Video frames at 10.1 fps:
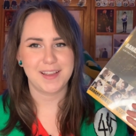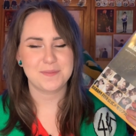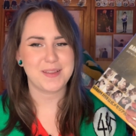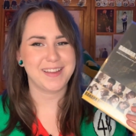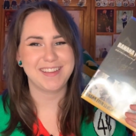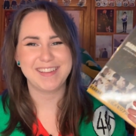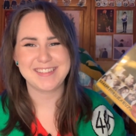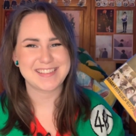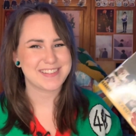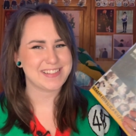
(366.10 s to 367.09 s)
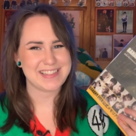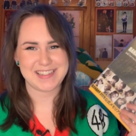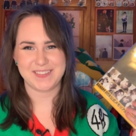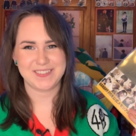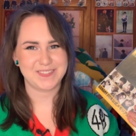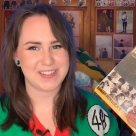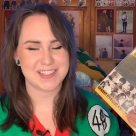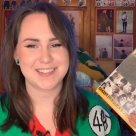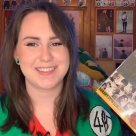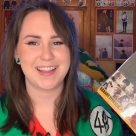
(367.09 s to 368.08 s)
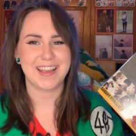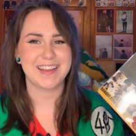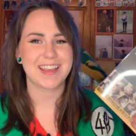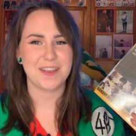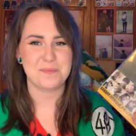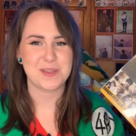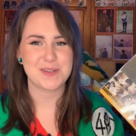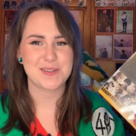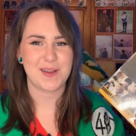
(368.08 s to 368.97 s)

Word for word: because there is no official like image